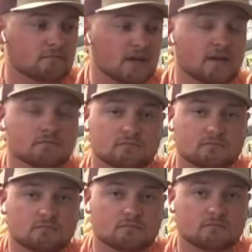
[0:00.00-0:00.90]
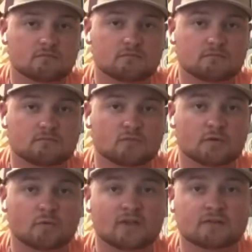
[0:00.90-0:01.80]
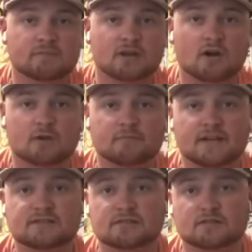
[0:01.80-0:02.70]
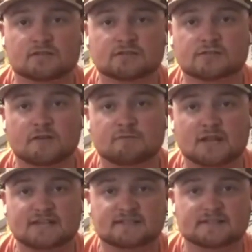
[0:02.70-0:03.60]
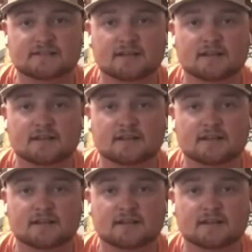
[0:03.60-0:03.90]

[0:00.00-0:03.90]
And whether it be hard baits or soft plastics.